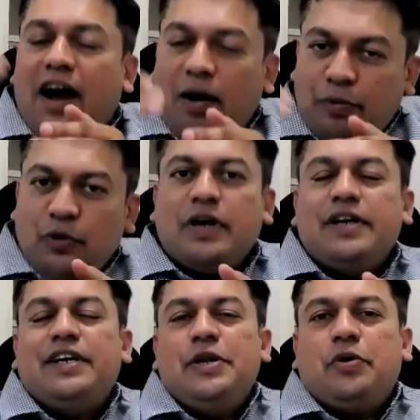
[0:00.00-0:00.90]
up to
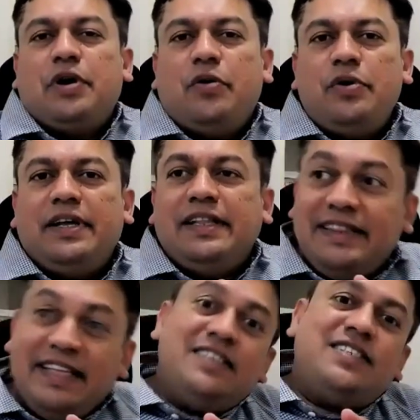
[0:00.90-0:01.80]
100 you count.
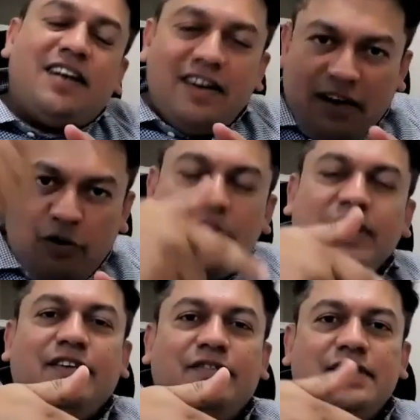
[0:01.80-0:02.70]
Then start
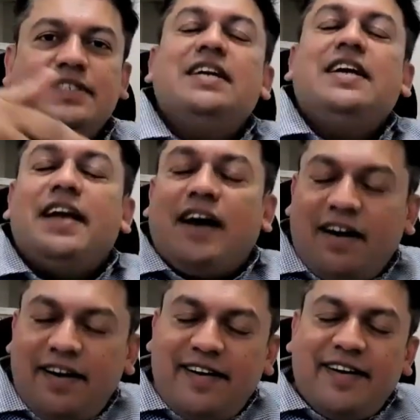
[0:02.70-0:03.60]
counting reverse.
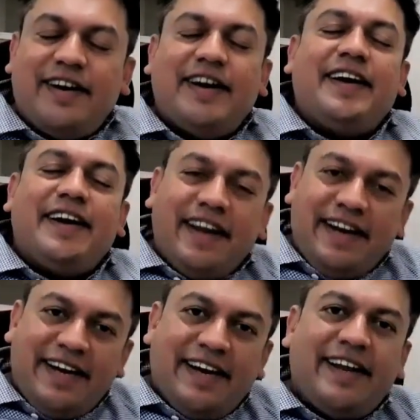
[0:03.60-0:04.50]
100,
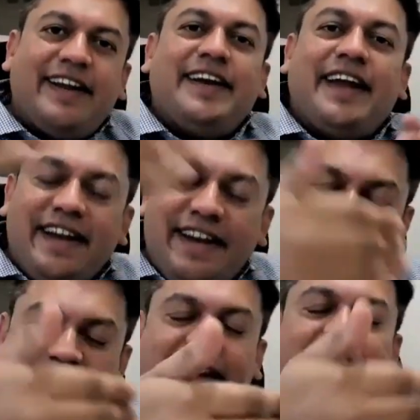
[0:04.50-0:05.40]
99,
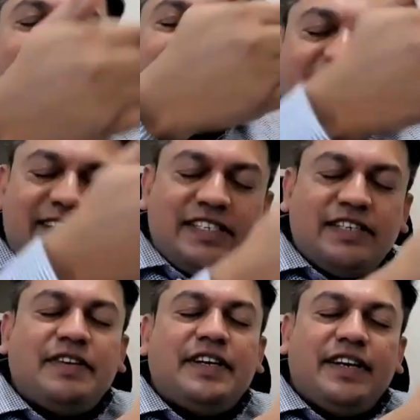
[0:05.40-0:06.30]
98,
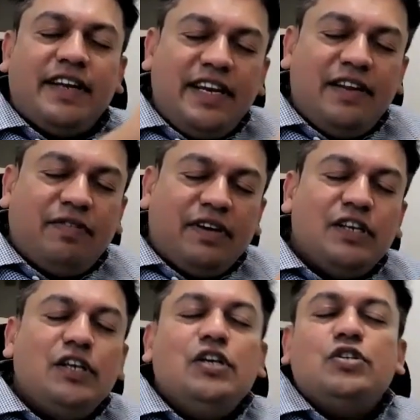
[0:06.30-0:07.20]
97, 95.
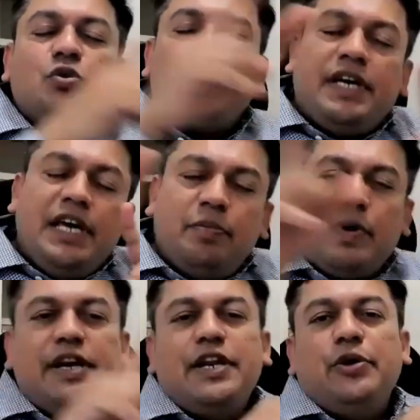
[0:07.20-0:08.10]
So
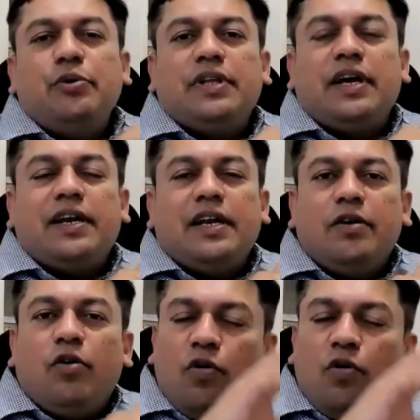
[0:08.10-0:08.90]
keep continuing that.